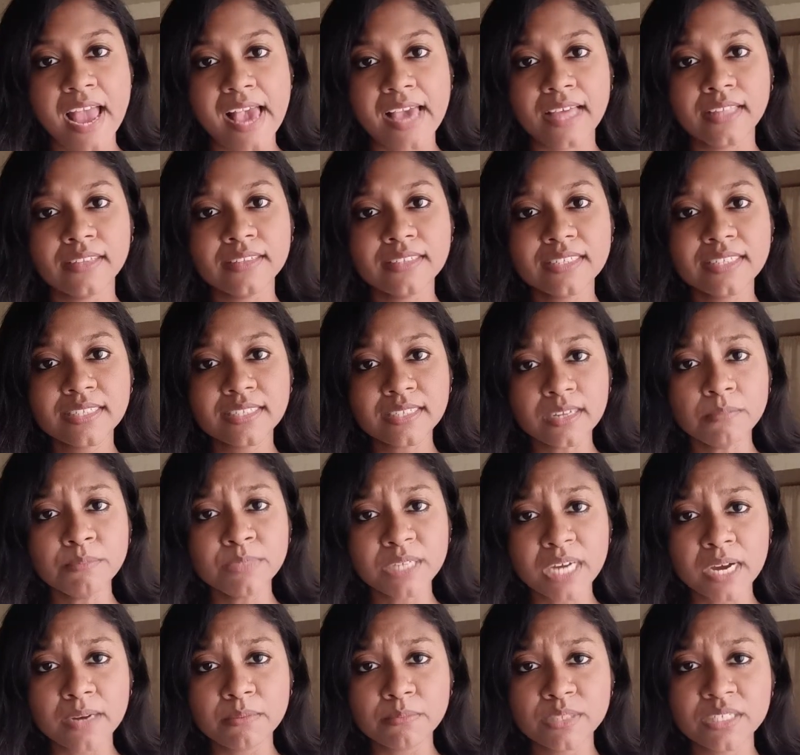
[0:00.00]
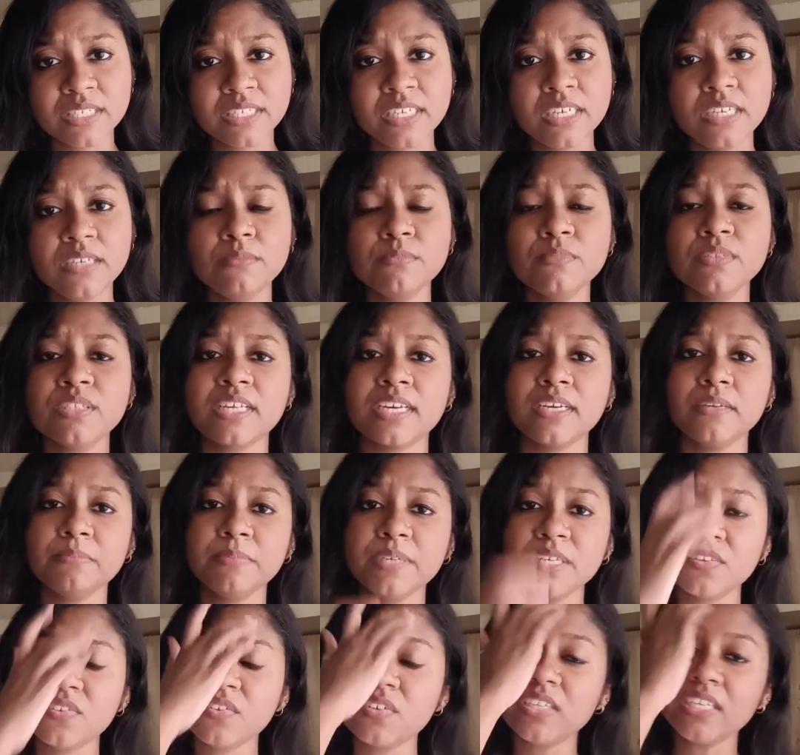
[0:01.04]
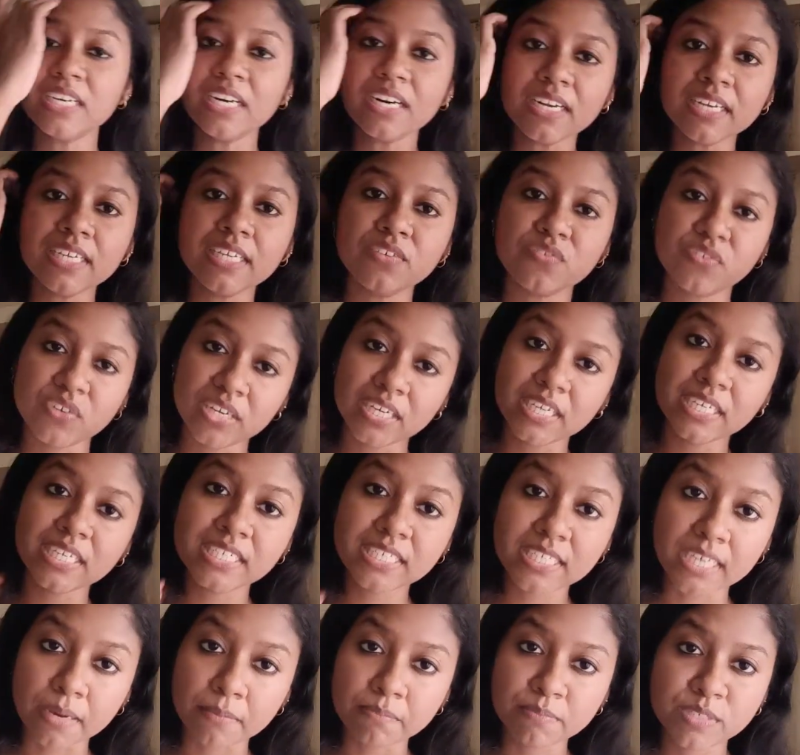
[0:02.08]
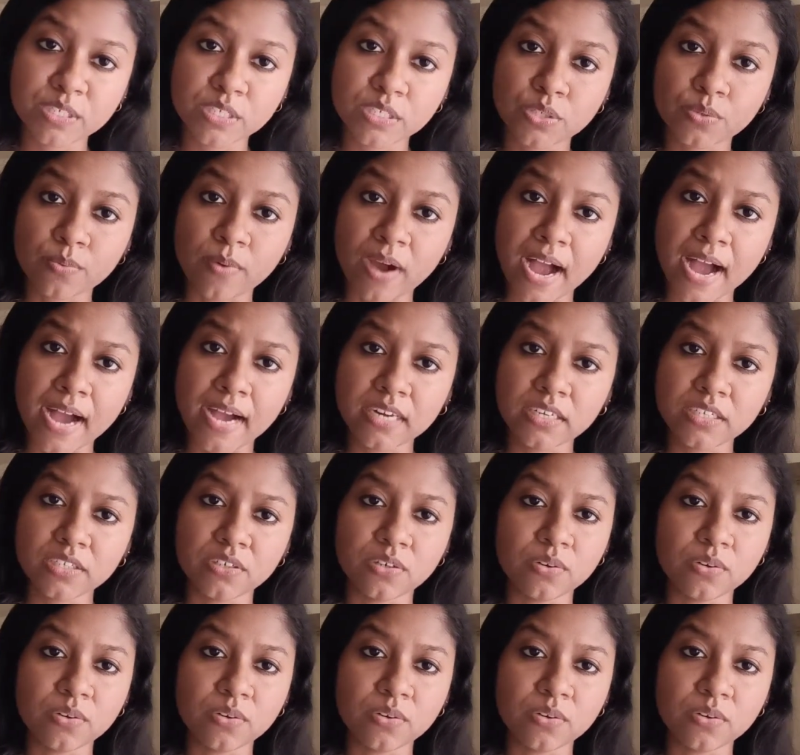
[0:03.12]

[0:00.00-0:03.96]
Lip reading: And sometimes teams can be really tempted to add,